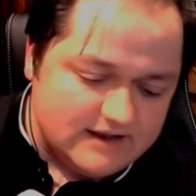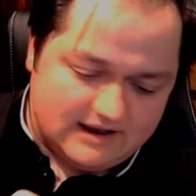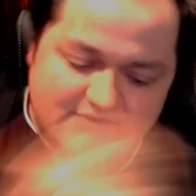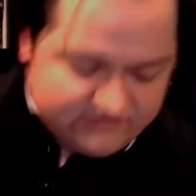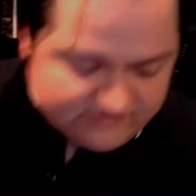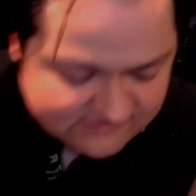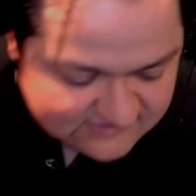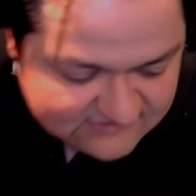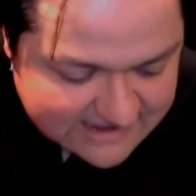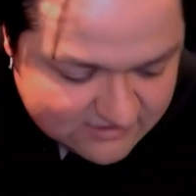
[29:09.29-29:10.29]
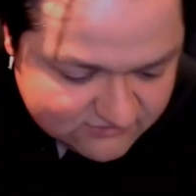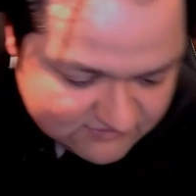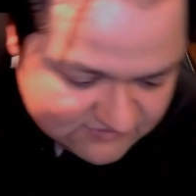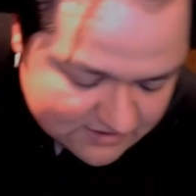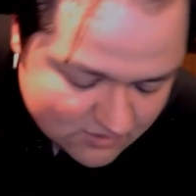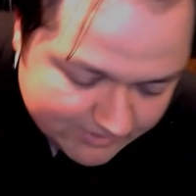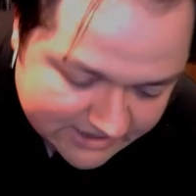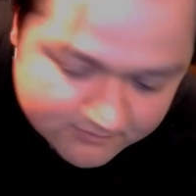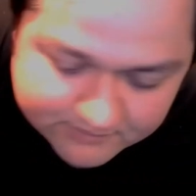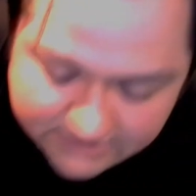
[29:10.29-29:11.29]
Like obviously he's a saint, so he's not
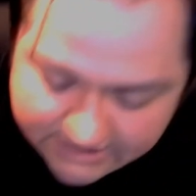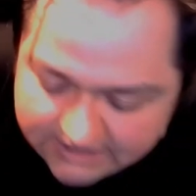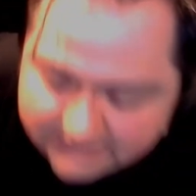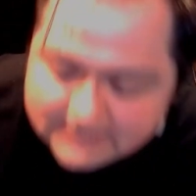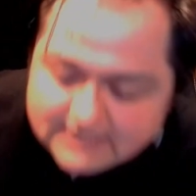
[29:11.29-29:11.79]
nobody, but like